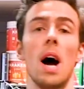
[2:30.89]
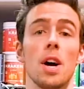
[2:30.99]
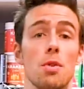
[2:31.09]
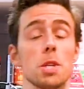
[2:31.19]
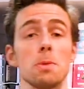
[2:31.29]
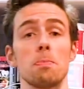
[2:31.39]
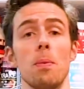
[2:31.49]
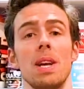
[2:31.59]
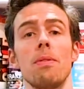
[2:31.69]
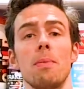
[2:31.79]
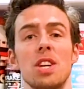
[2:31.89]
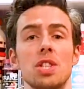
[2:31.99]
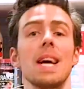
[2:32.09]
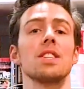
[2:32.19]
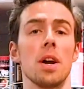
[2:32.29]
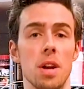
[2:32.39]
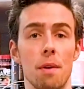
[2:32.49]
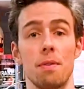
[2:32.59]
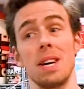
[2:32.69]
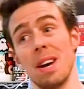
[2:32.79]
Christmas, but we never managed to get
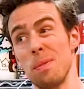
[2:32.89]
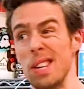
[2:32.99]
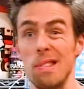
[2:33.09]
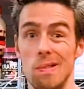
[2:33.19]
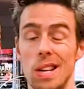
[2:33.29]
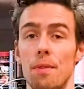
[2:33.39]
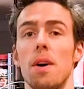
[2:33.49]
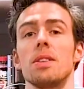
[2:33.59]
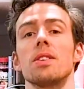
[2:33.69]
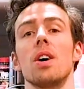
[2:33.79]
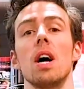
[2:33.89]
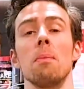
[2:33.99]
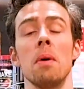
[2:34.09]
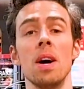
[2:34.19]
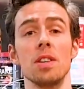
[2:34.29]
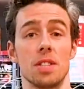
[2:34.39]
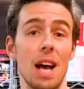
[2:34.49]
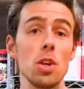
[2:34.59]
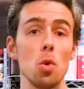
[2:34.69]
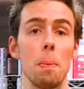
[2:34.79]
enough in, and we didn't really find the time to
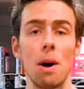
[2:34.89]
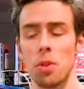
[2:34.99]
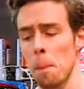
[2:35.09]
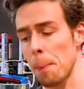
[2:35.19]
tell you about them.